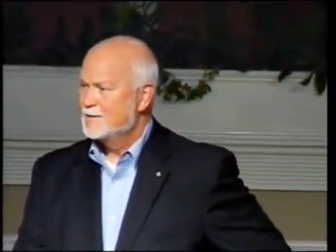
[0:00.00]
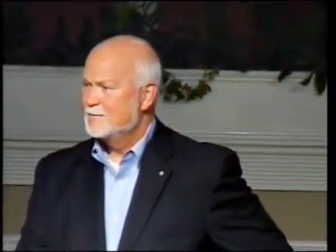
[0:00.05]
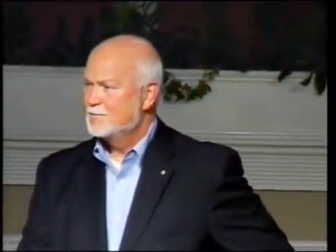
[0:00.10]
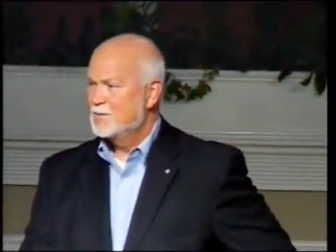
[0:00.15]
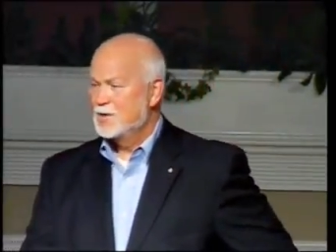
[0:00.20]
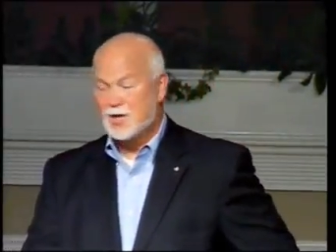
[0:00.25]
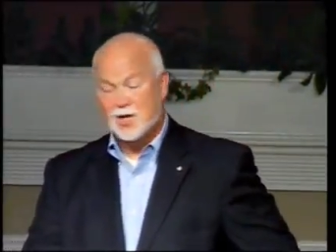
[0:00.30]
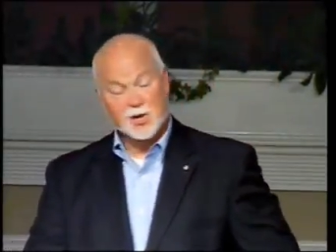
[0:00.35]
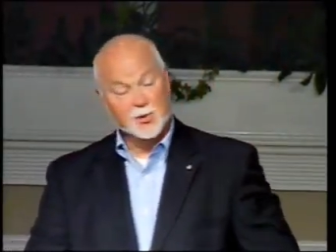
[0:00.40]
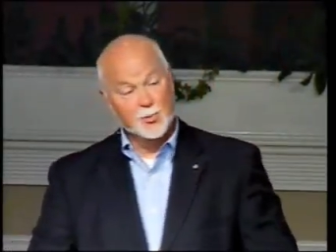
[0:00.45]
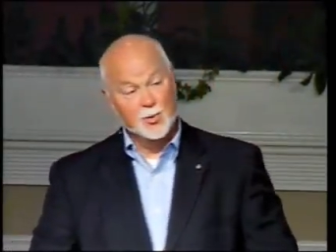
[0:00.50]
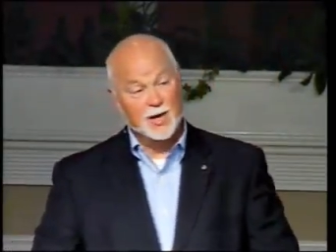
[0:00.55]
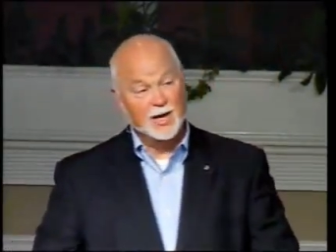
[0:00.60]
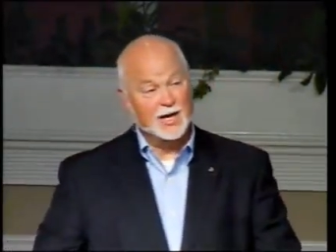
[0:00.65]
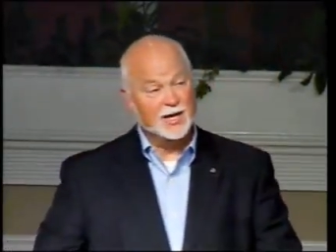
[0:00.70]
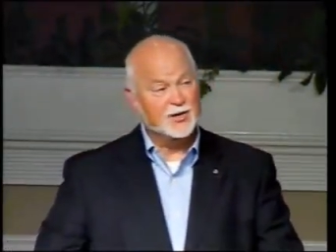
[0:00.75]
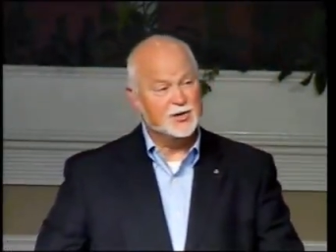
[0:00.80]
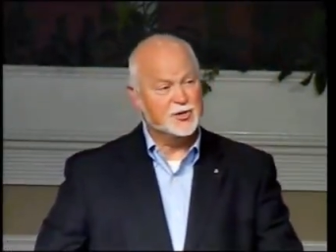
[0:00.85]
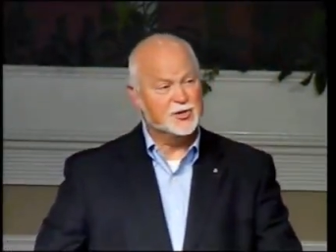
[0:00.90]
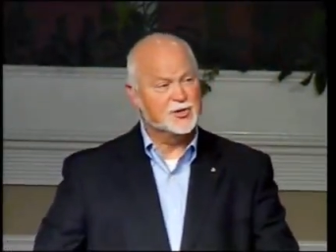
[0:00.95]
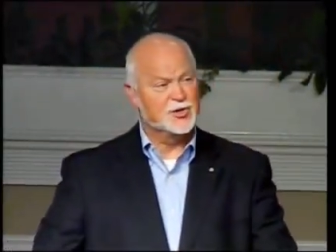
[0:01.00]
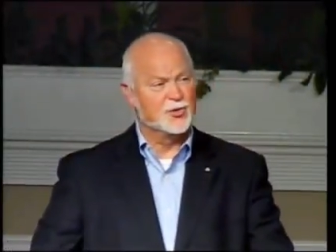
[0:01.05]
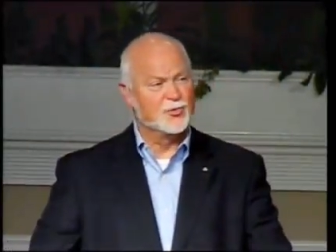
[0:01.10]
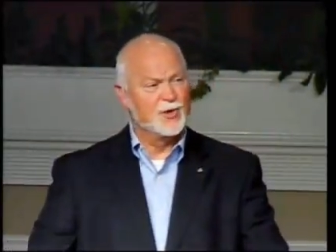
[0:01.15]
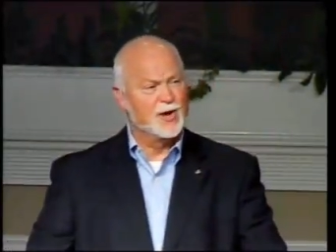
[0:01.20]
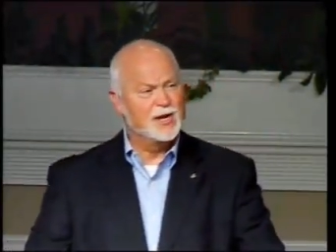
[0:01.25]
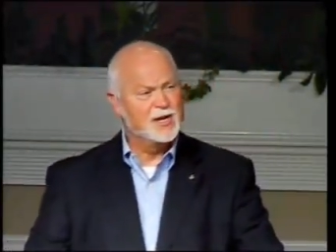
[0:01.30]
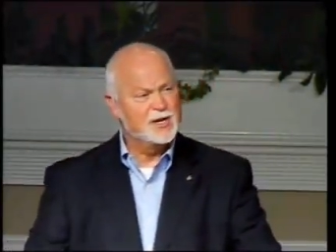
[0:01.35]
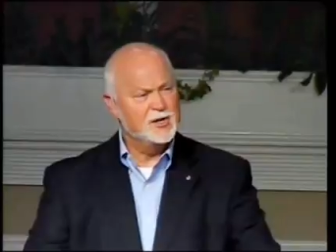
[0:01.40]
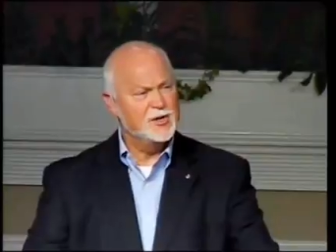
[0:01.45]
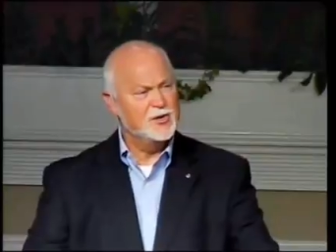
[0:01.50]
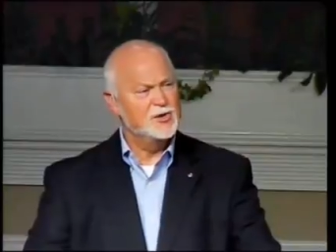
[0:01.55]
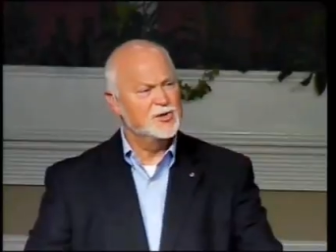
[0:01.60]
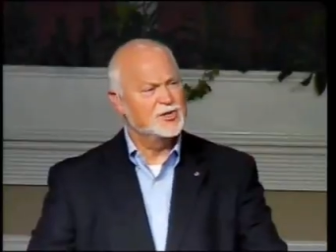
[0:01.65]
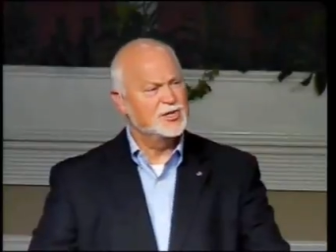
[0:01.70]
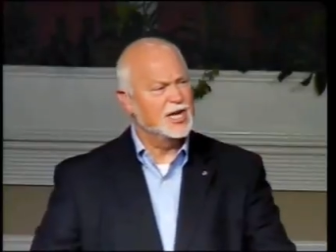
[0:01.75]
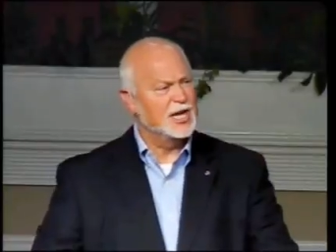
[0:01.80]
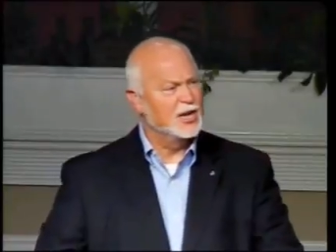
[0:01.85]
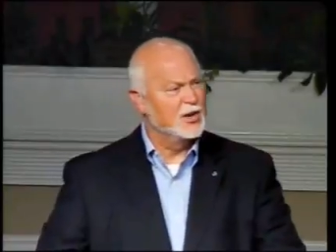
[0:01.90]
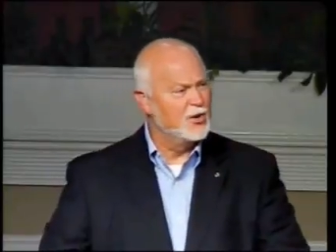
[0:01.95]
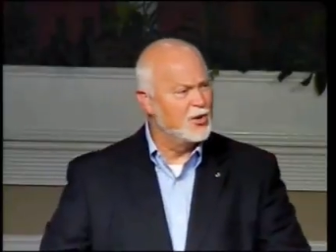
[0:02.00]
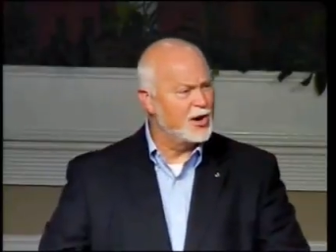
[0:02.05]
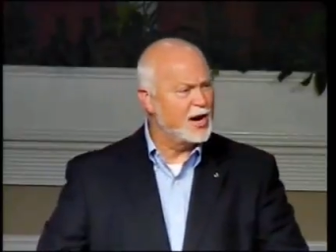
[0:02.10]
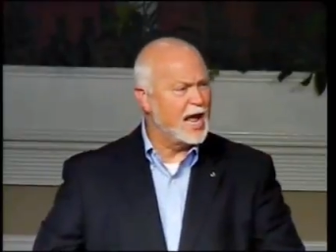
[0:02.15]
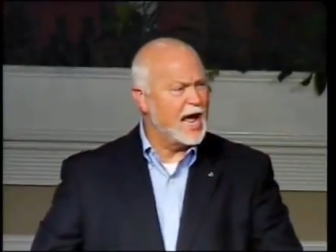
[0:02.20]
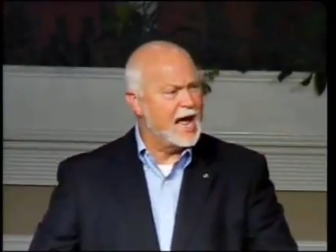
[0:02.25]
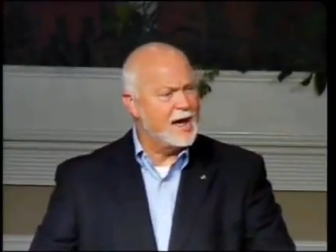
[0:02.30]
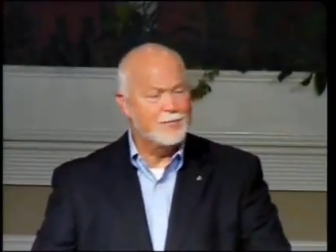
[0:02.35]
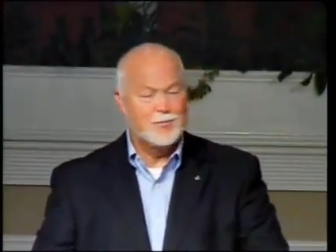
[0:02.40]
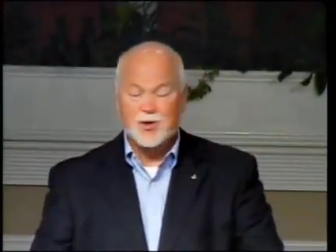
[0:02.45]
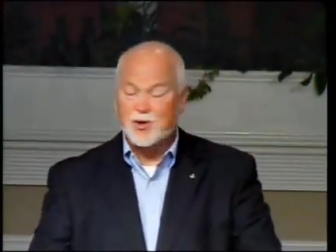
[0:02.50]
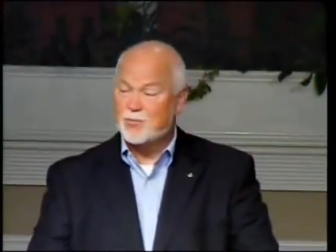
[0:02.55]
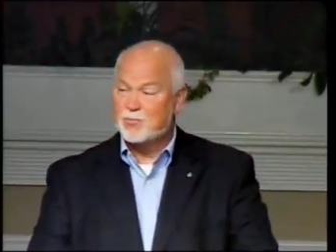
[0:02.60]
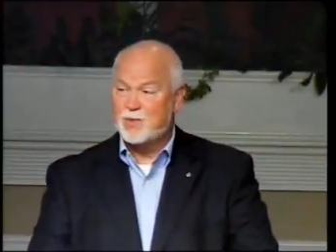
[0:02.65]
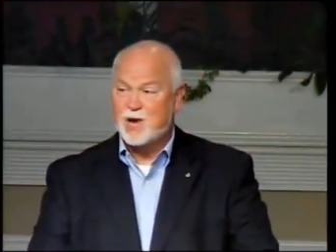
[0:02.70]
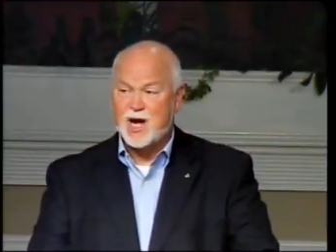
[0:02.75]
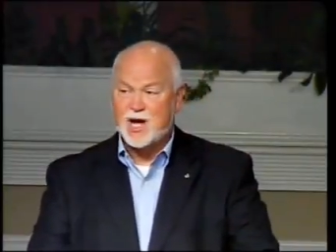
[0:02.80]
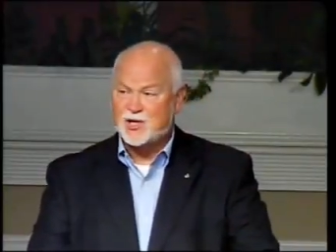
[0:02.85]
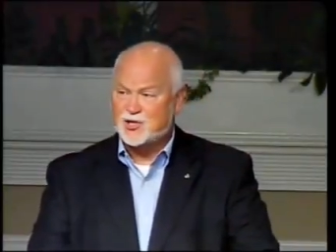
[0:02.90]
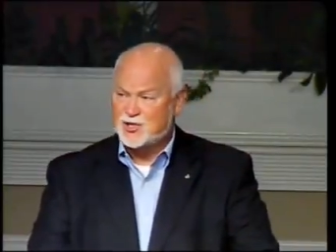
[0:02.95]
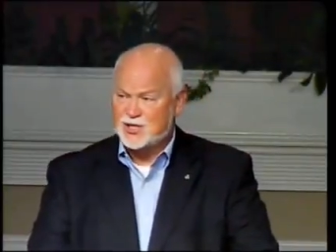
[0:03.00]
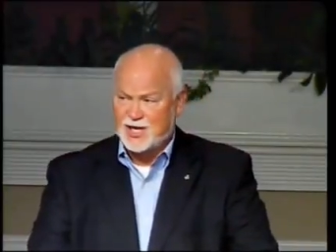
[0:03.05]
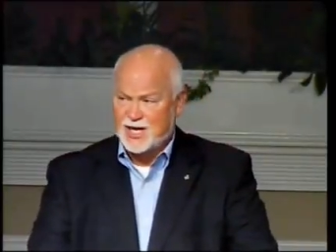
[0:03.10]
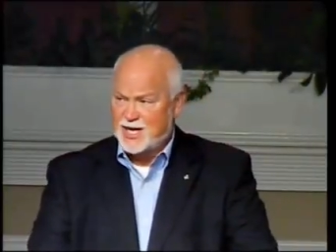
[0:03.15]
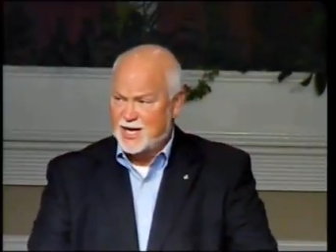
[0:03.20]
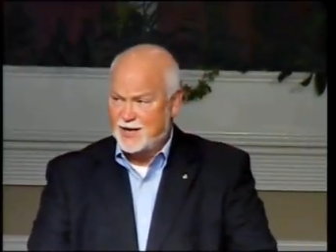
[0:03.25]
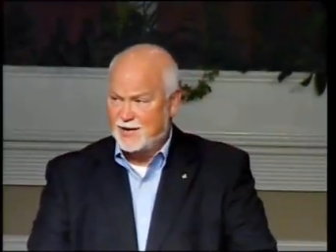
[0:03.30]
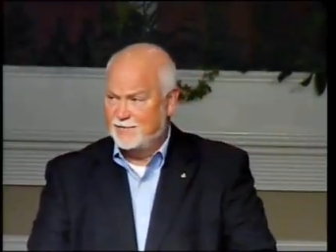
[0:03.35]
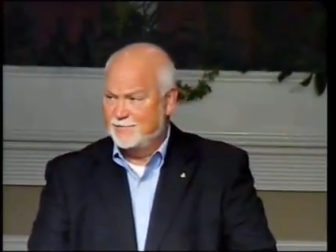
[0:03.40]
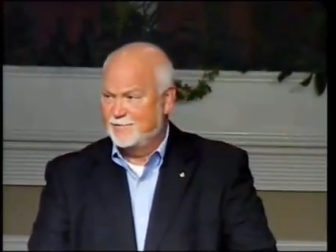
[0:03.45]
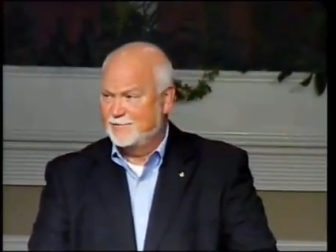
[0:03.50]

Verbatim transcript: But are you willing to surrender? Do you say, Lord, I'm your bond slave.